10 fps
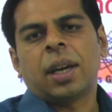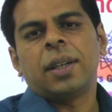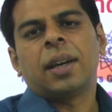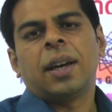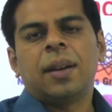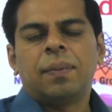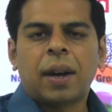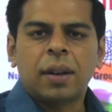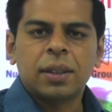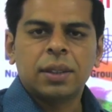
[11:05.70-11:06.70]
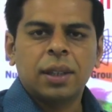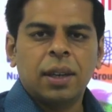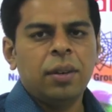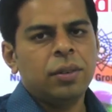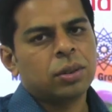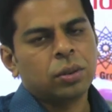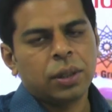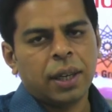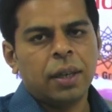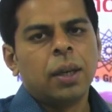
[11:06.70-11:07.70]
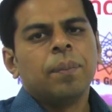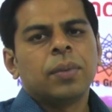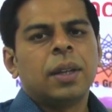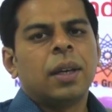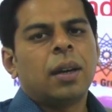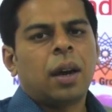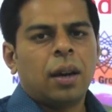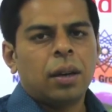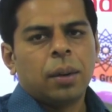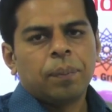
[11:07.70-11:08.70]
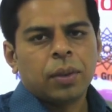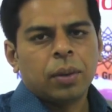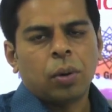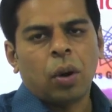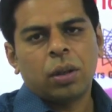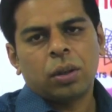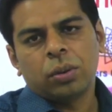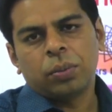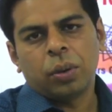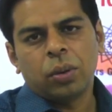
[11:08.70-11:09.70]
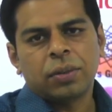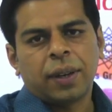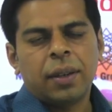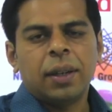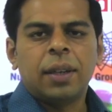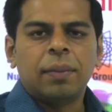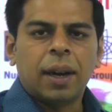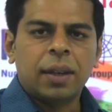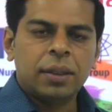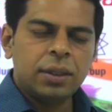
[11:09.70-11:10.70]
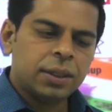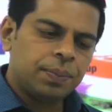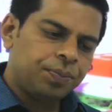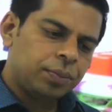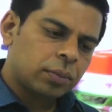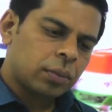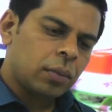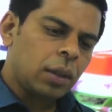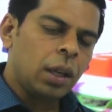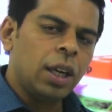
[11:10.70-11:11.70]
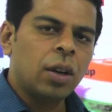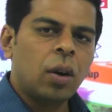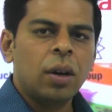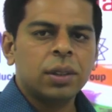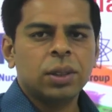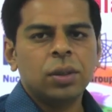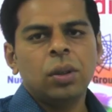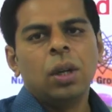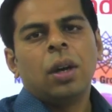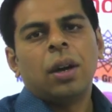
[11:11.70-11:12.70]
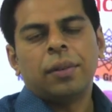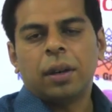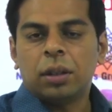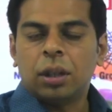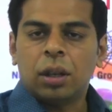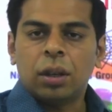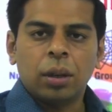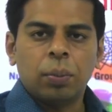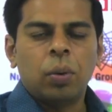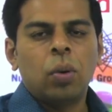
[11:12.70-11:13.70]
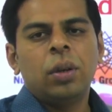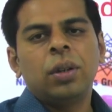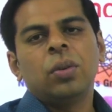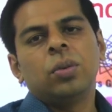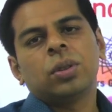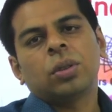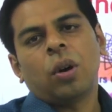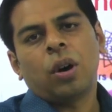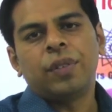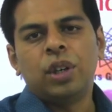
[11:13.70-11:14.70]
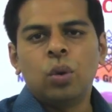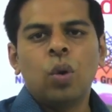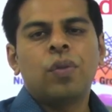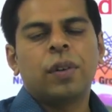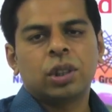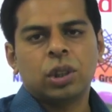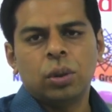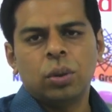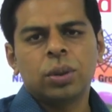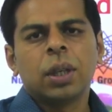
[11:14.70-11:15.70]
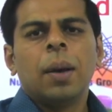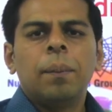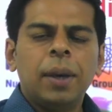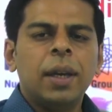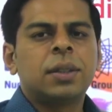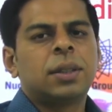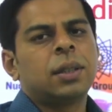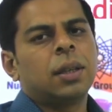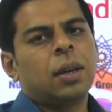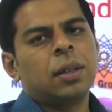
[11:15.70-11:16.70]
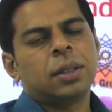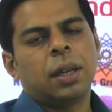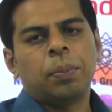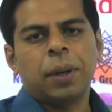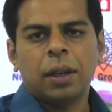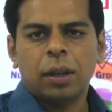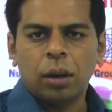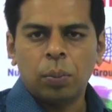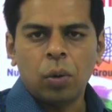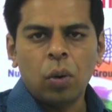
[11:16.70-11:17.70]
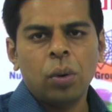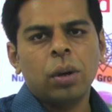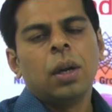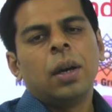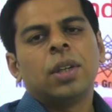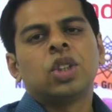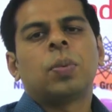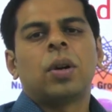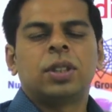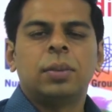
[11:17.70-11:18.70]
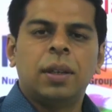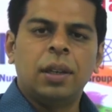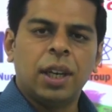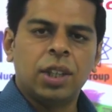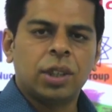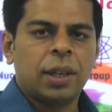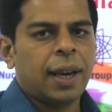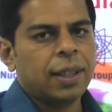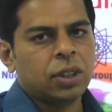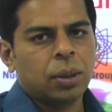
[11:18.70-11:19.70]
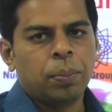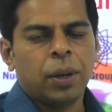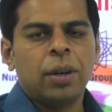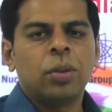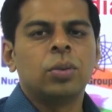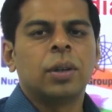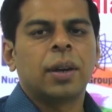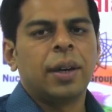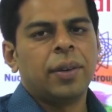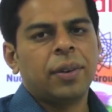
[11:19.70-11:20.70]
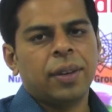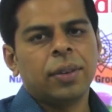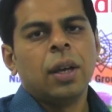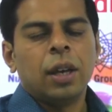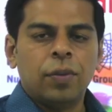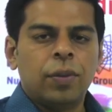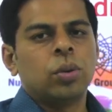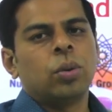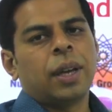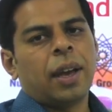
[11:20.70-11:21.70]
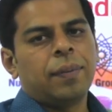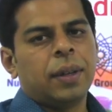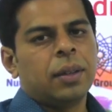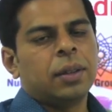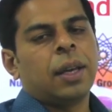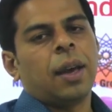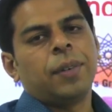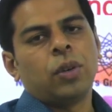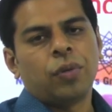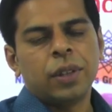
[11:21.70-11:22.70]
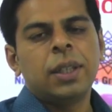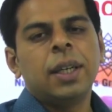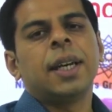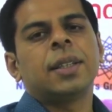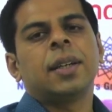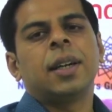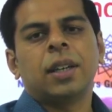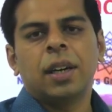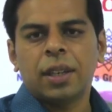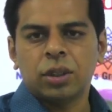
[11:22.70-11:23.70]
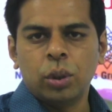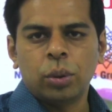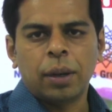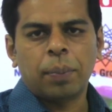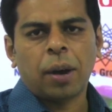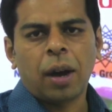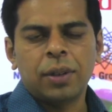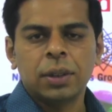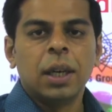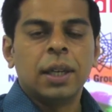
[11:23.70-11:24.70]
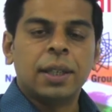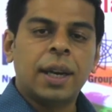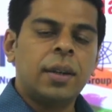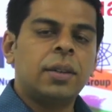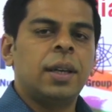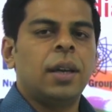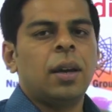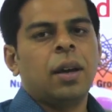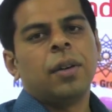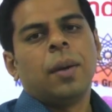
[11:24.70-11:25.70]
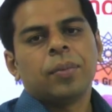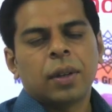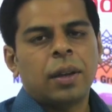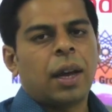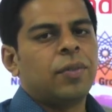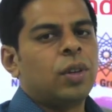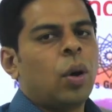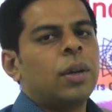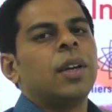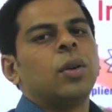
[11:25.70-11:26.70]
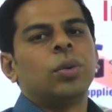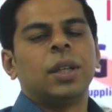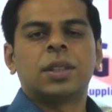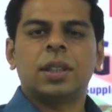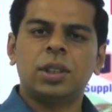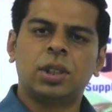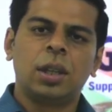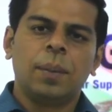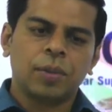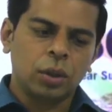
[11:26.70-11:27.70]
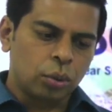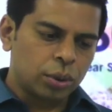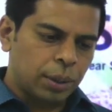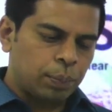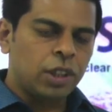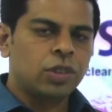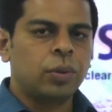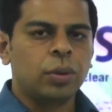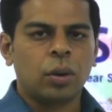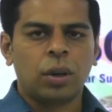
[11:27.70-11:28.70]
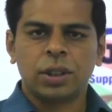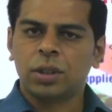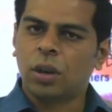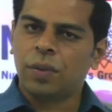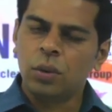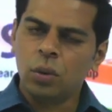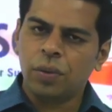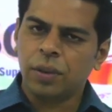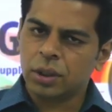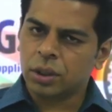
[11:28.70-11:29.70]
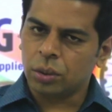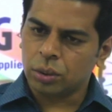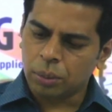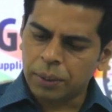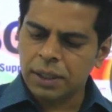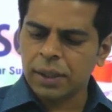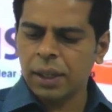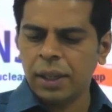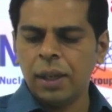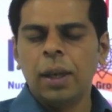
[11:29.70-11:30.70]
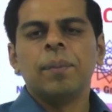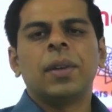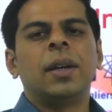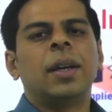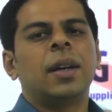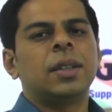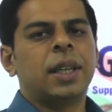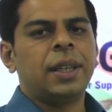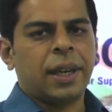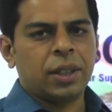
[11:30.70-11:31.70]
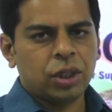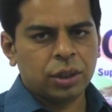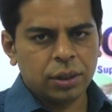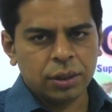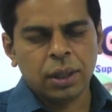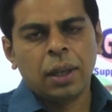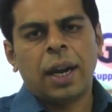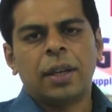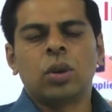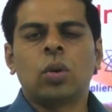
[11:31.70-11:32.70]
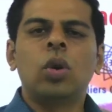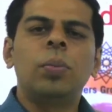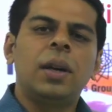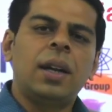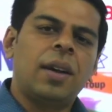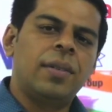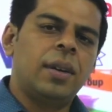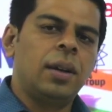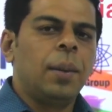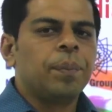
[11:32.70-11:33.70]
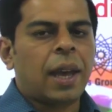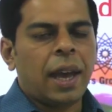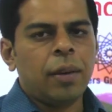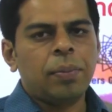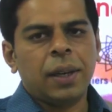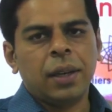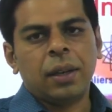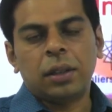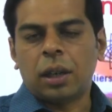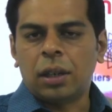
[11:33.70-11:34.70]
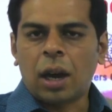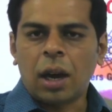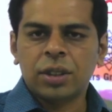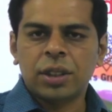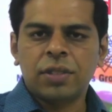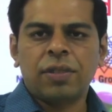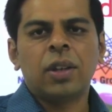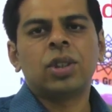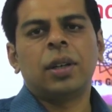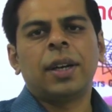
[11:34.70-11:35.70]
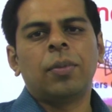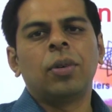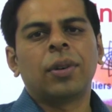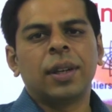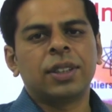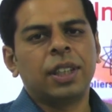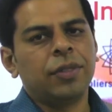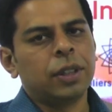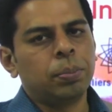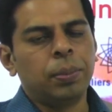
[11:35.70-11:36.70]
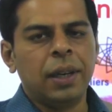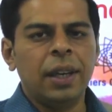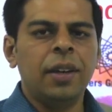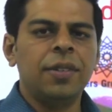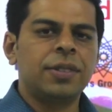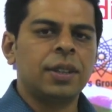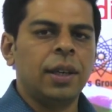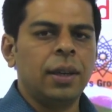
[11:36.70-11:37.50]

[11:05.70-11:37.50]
and Pakistan, so that they are brought to books when it matters. And also the bold use of no first use makes us appear a more responsible nation as compared to the countries, even though they have been officially designated as nuclear powers, yet they have not included such, you could say, peaceful clauses of no first use. So basically, India's intentions at the global level have been the largest functional democracy which believes in